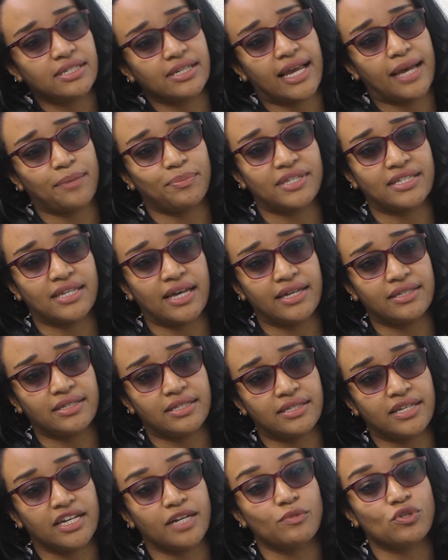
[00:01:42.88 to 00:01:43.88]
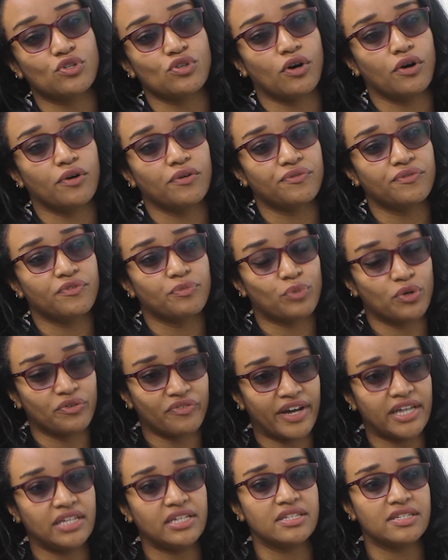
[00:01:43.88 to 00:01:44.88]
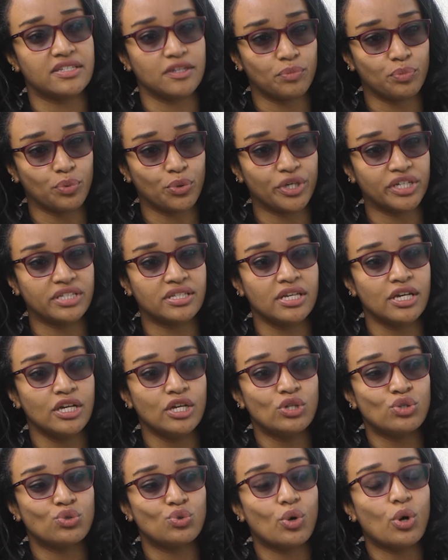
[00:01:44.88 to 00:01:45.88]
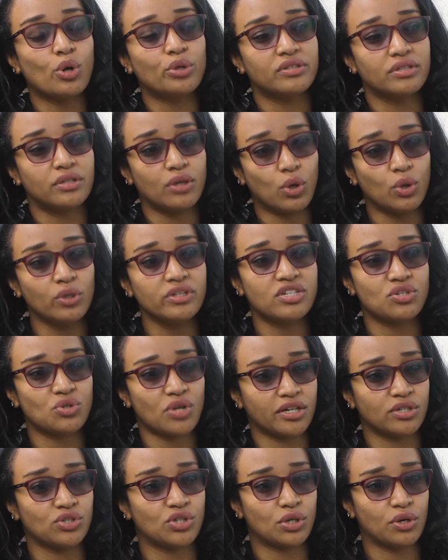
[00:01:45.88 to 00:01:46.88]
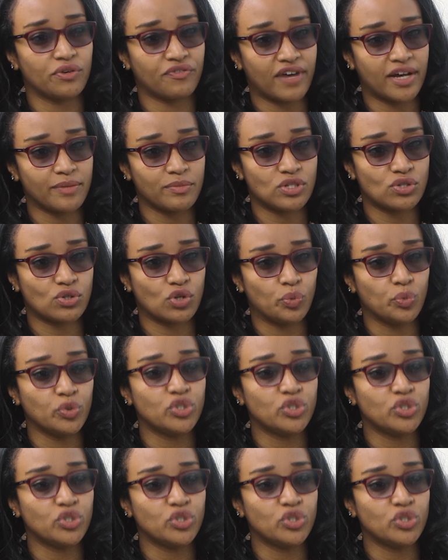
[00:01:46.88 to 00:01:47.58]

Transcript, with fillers: little appetite in terms of providing support to the old structure of AMISOM,